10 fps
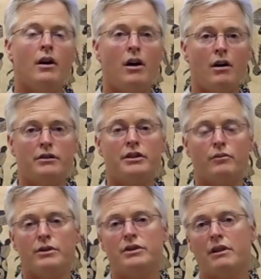also
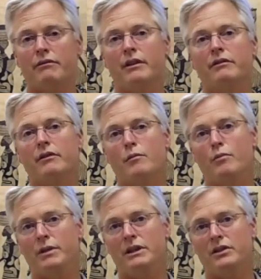was suffering from
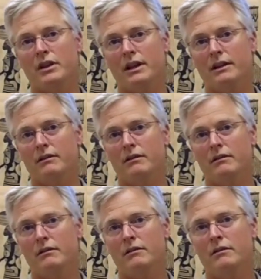obesity,
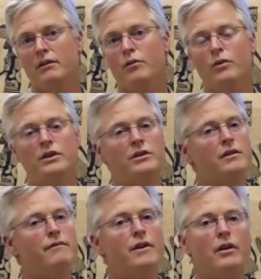which is
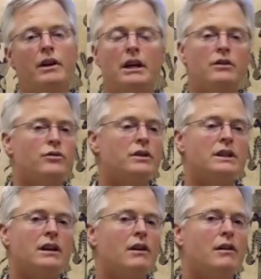a very
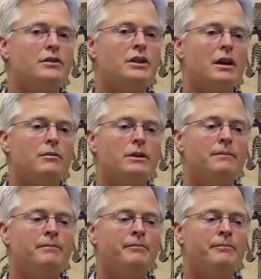interesting concept.